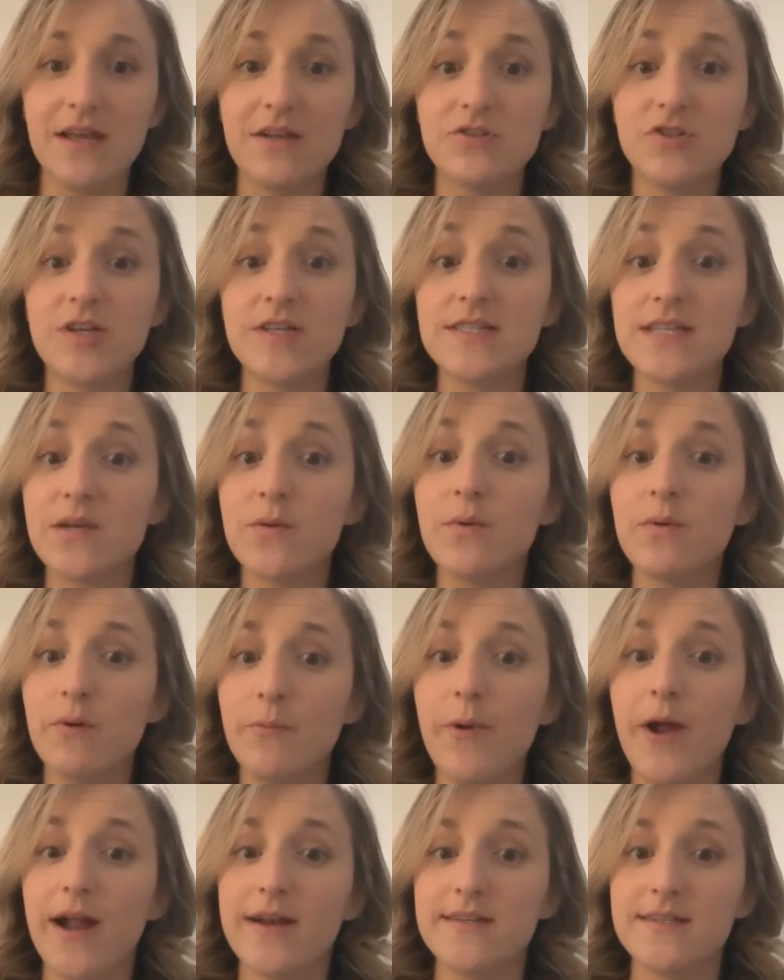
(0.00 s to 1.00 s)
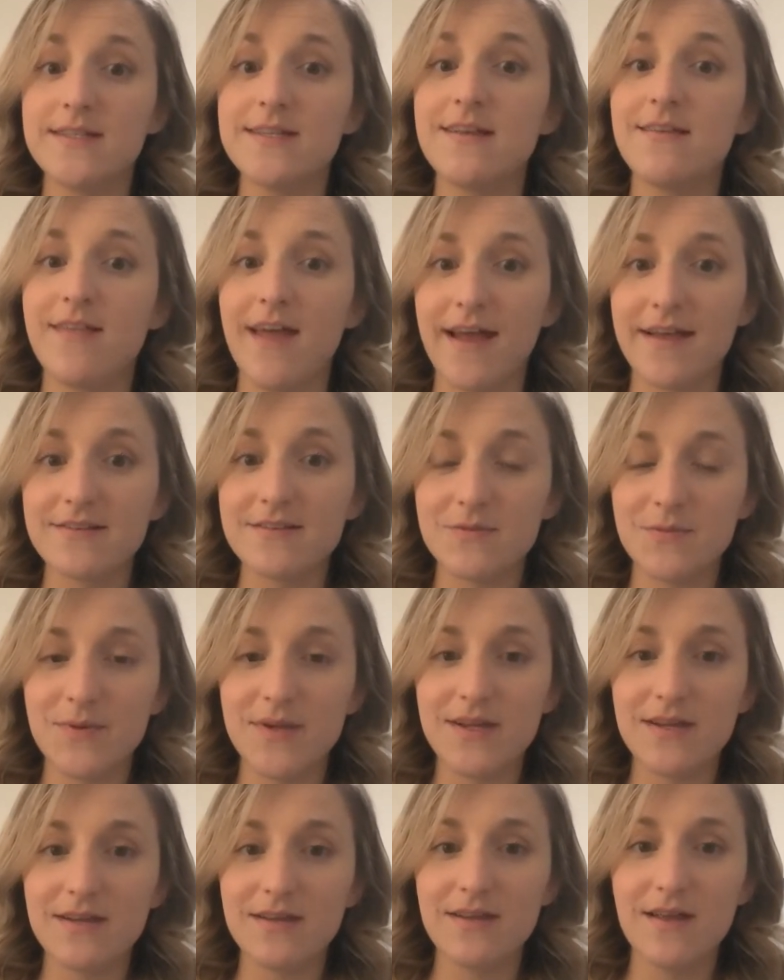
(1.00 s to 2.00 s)
just like we were practicing last
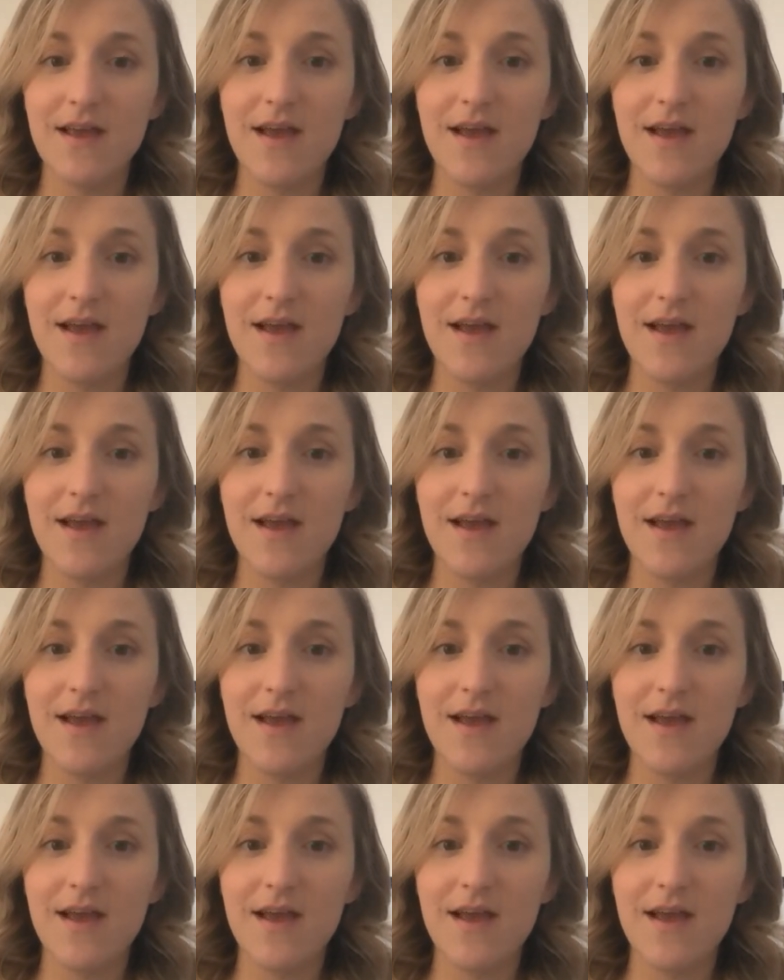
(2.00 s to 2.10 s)
week.